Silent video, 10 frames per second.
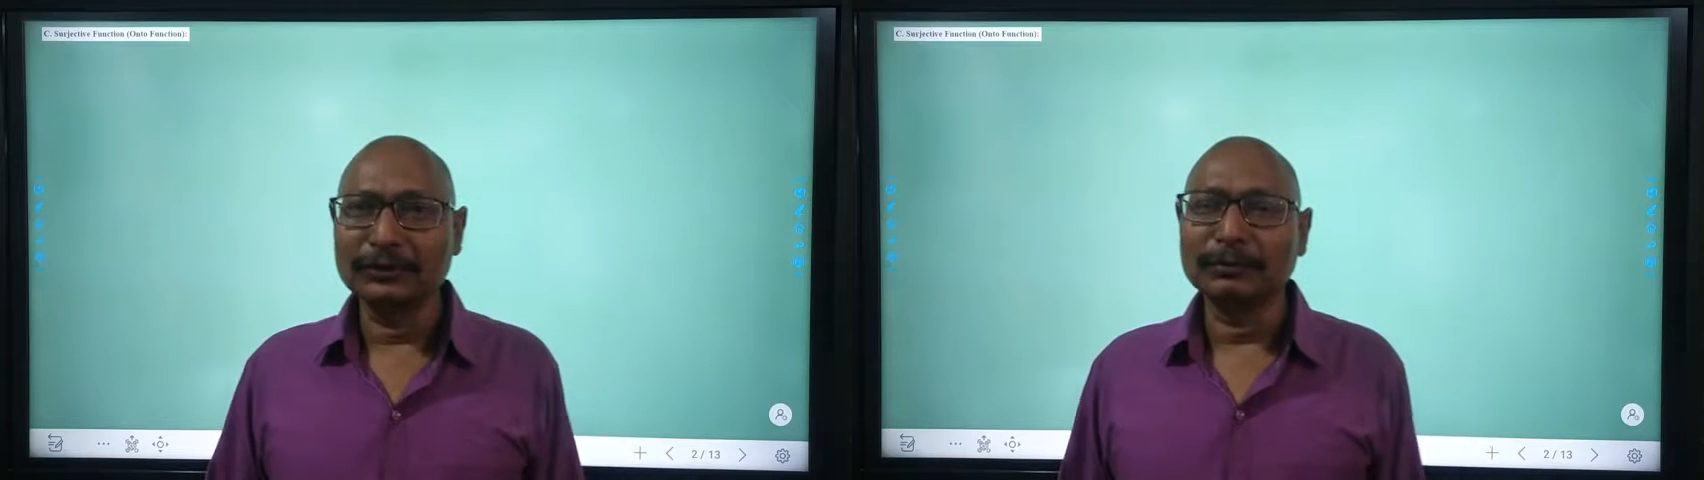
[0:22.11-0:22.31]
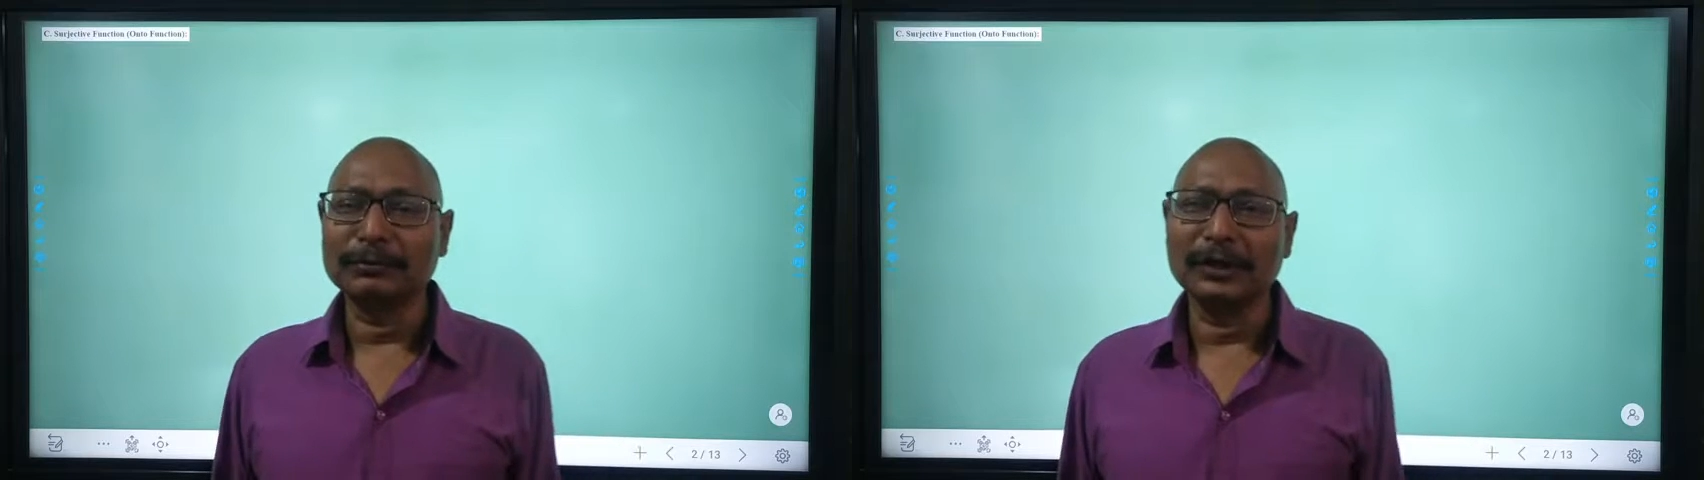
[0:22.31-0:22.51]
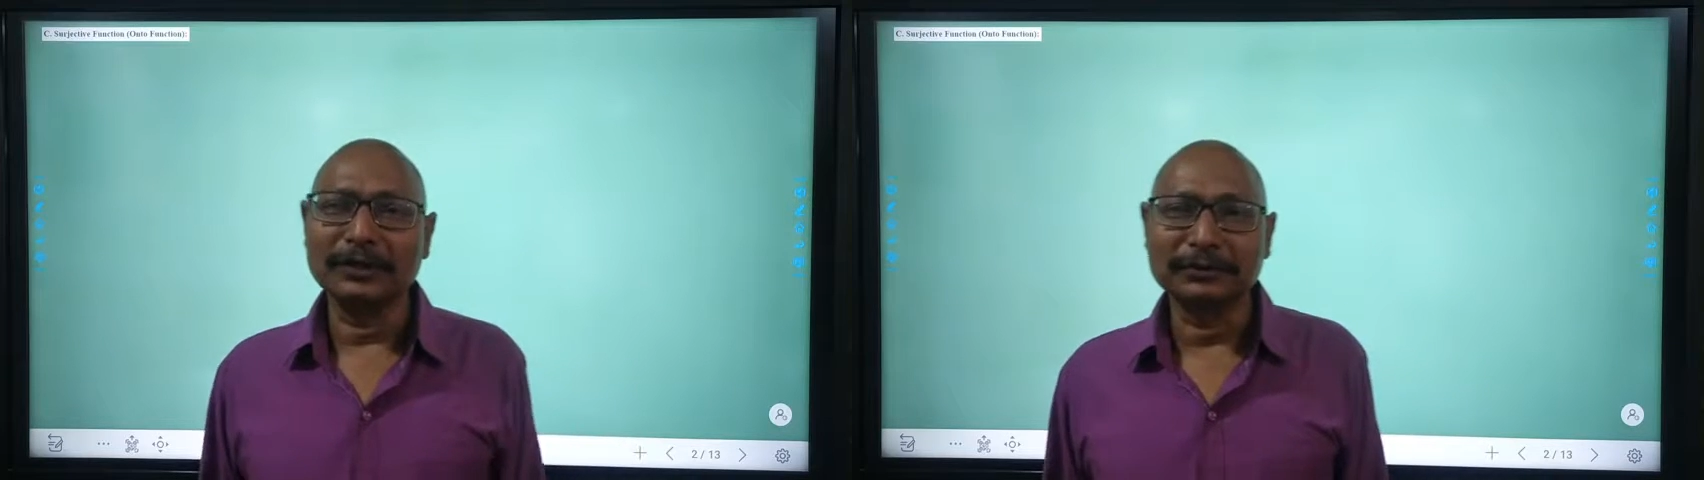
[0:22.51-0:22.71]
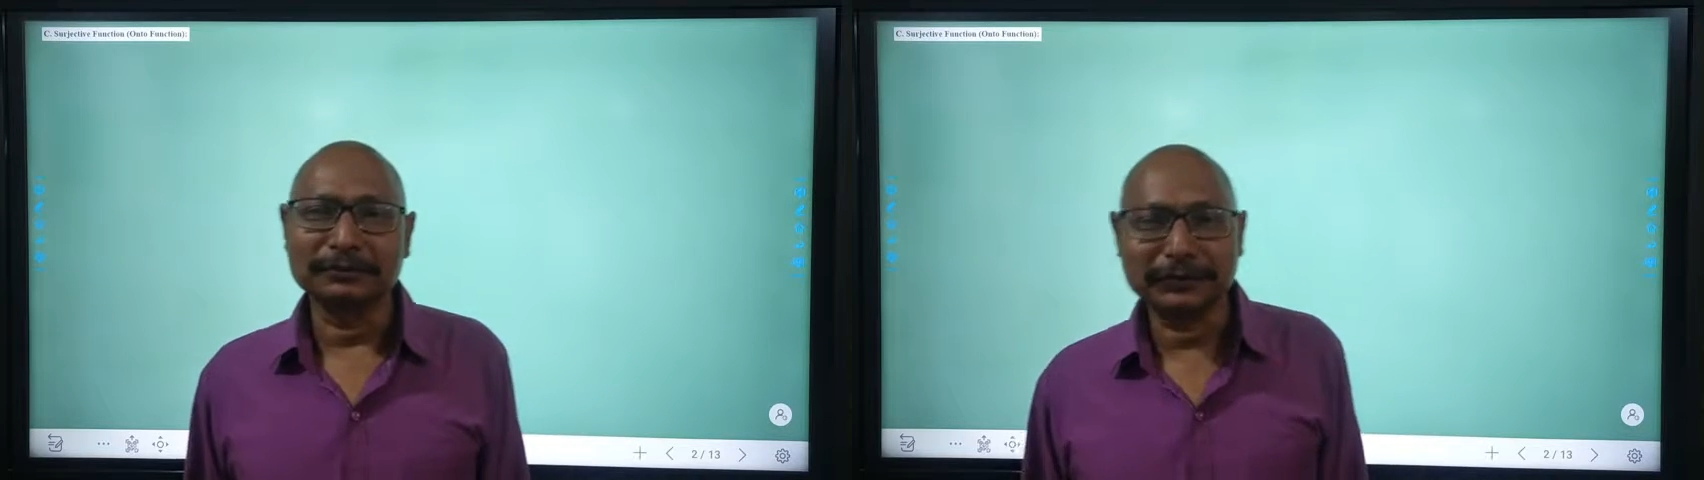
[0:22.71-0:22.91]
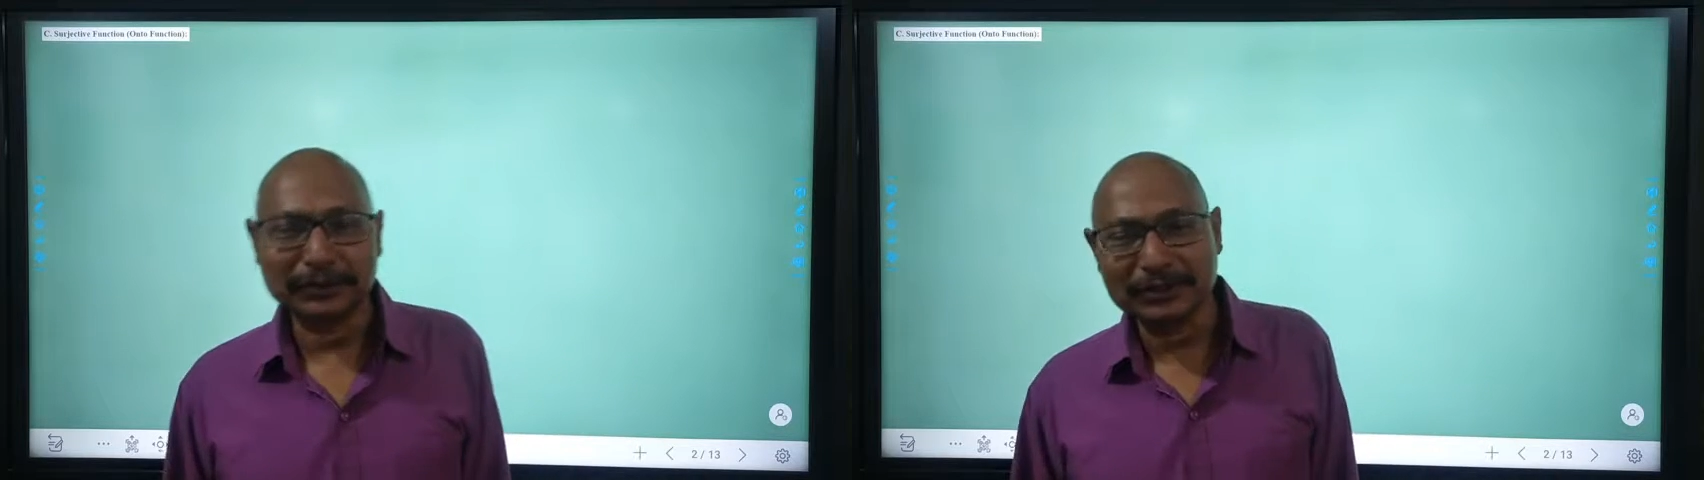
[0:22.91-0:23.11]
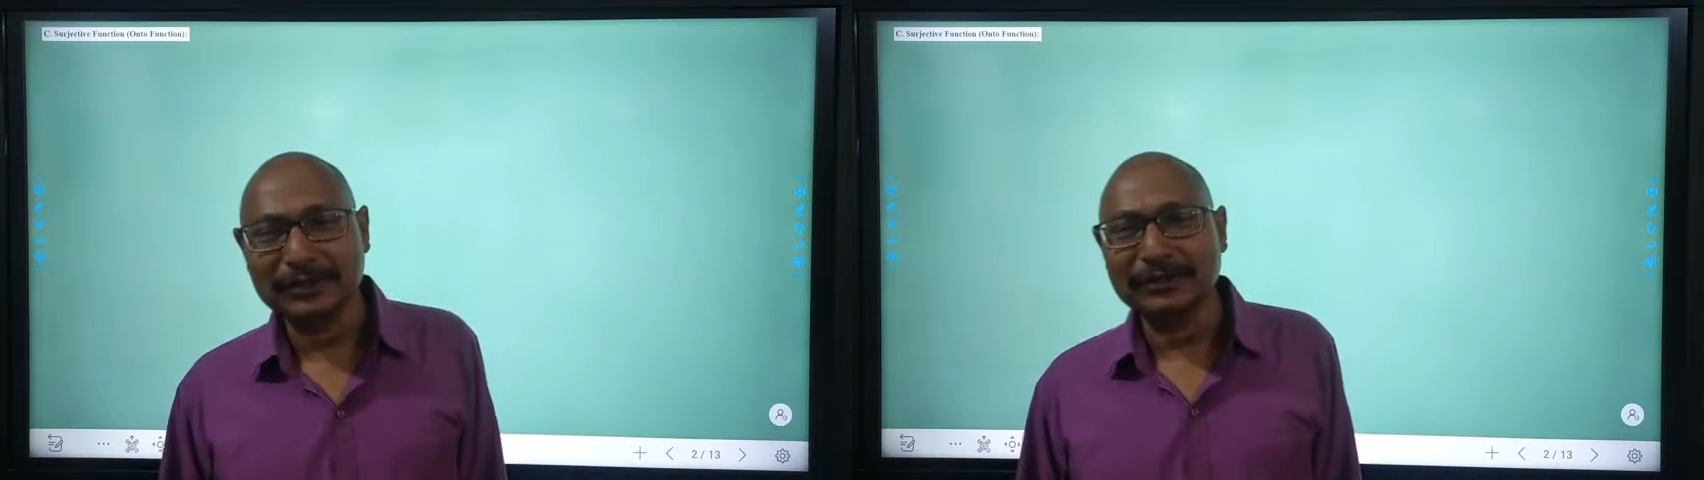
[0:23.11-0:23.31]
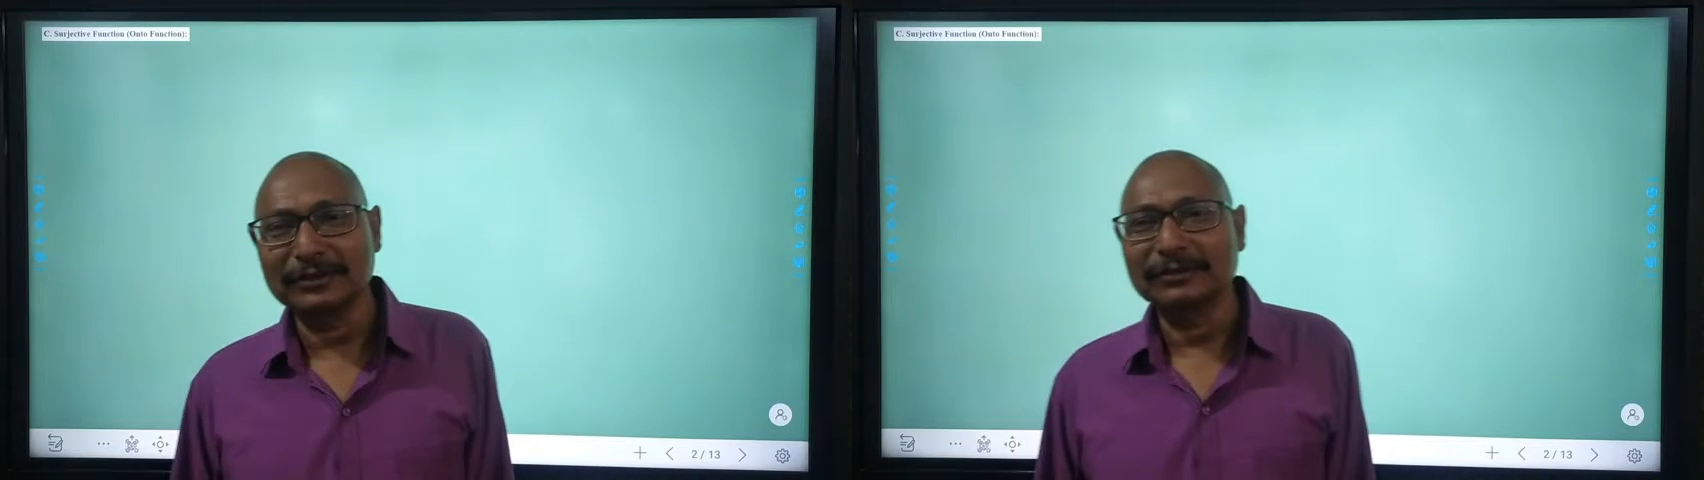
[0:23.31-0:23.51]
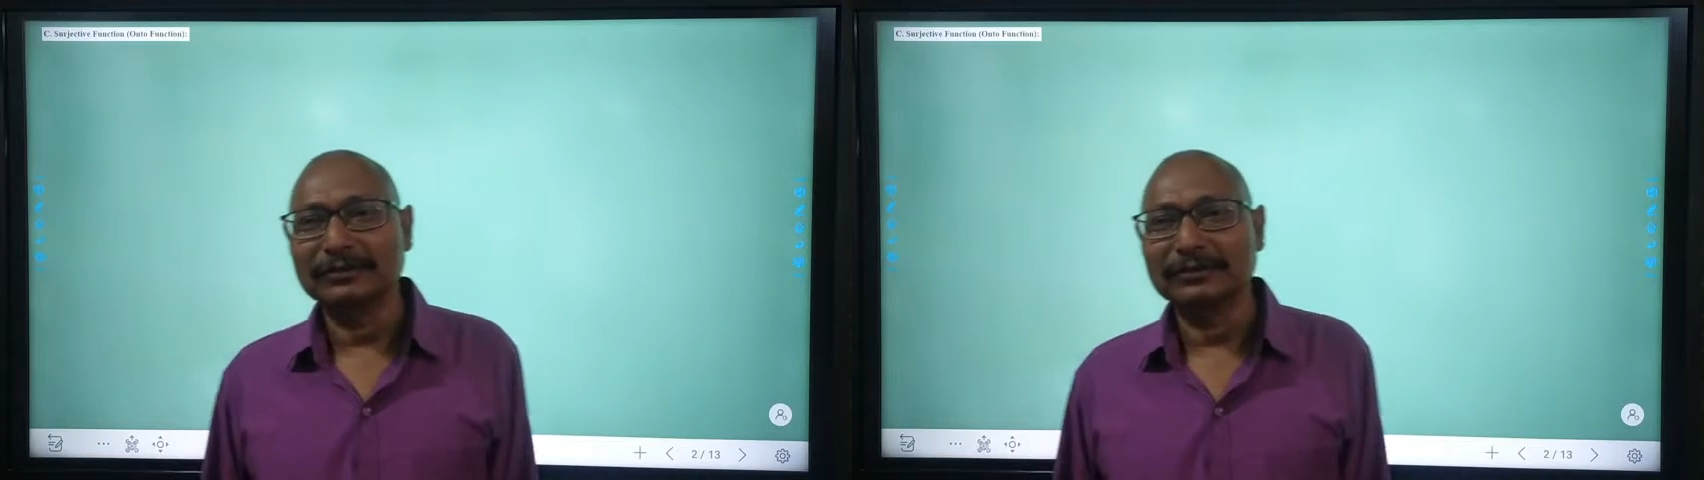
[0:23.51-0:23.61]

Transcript: of classification